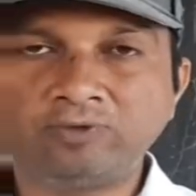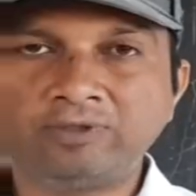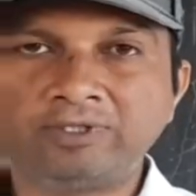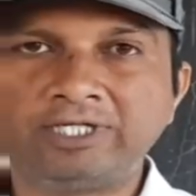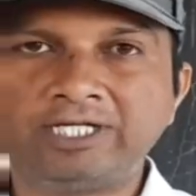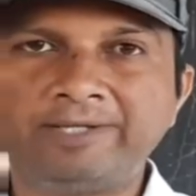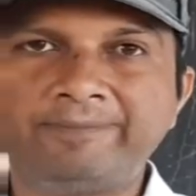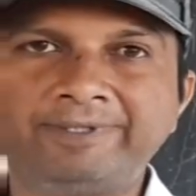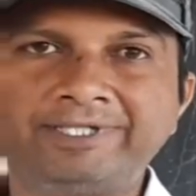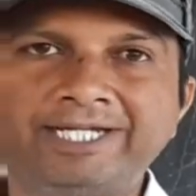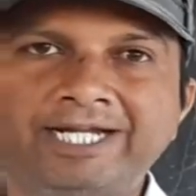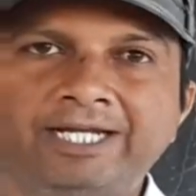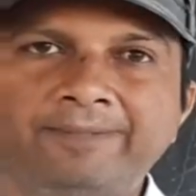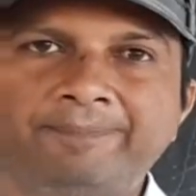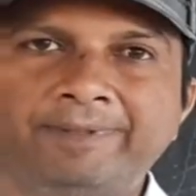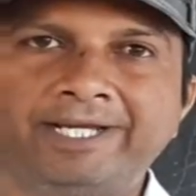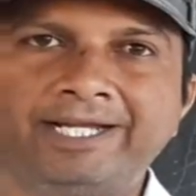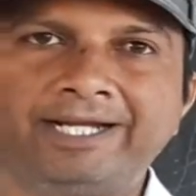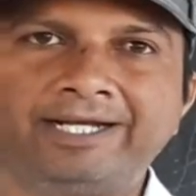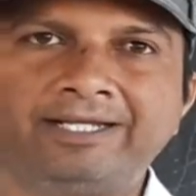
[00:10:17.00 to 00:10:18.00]

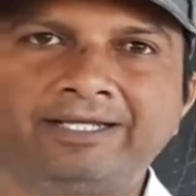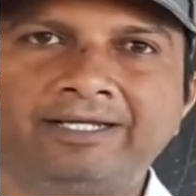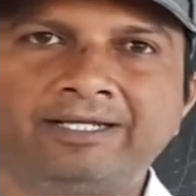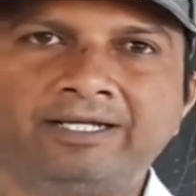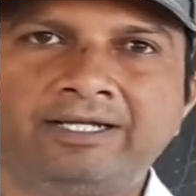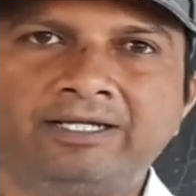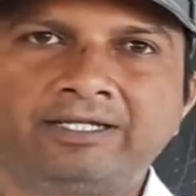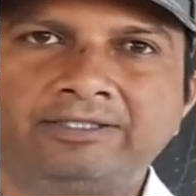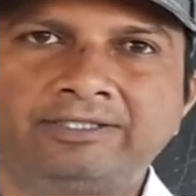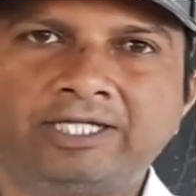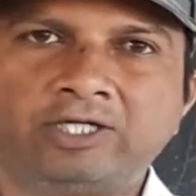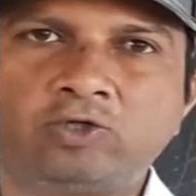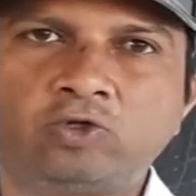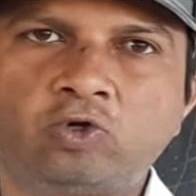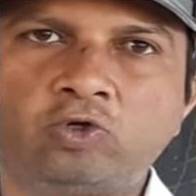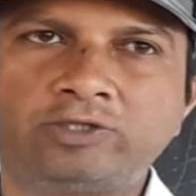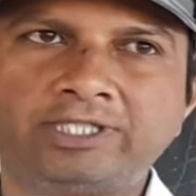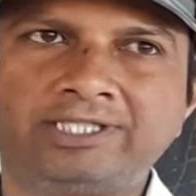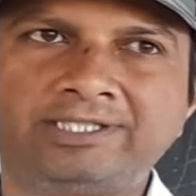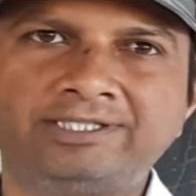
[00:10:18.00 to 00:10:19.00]
limited period, the
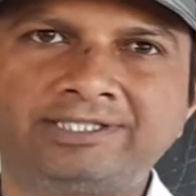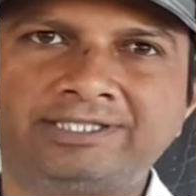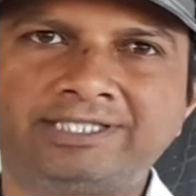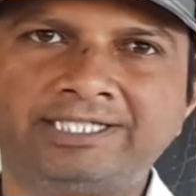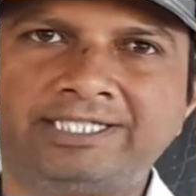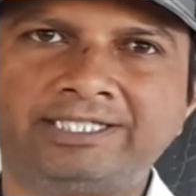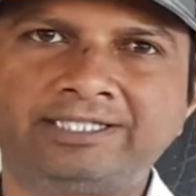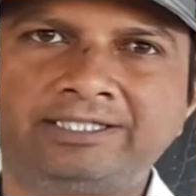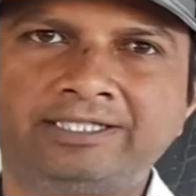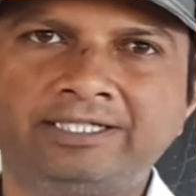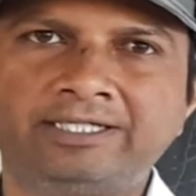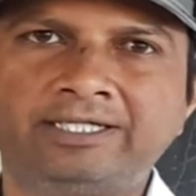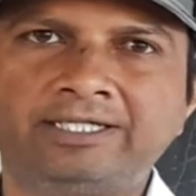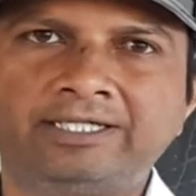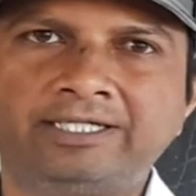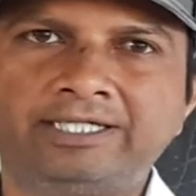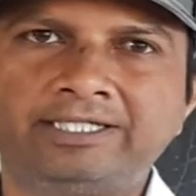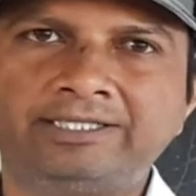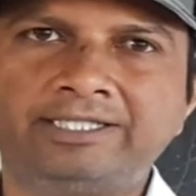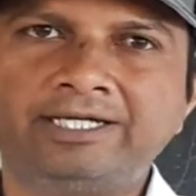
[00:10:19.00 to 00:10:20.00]
growth is
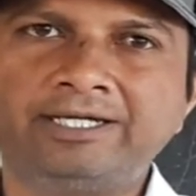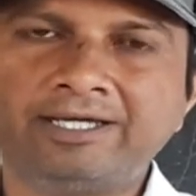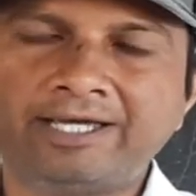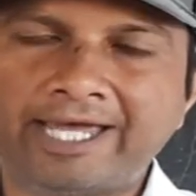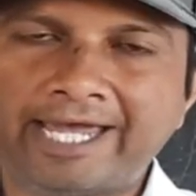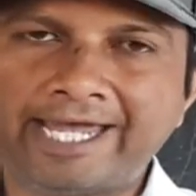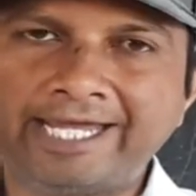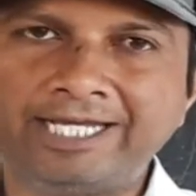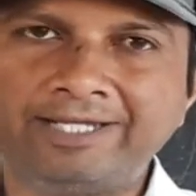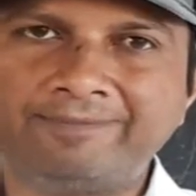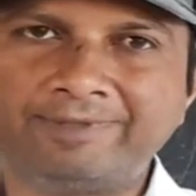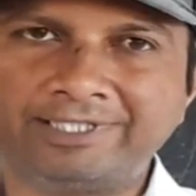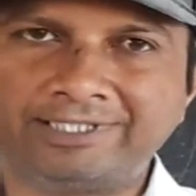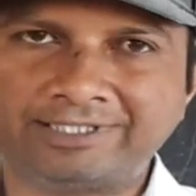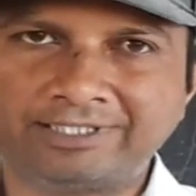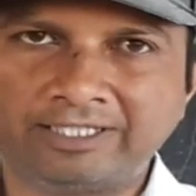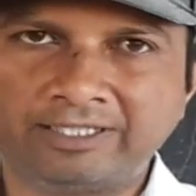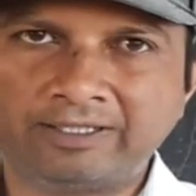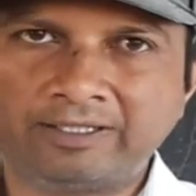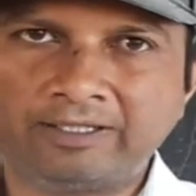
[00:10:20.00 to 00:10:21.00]
seen in the
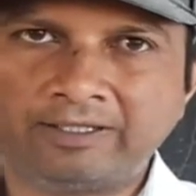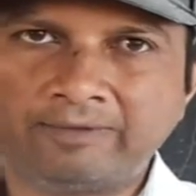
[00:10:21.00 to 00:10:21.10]
animal.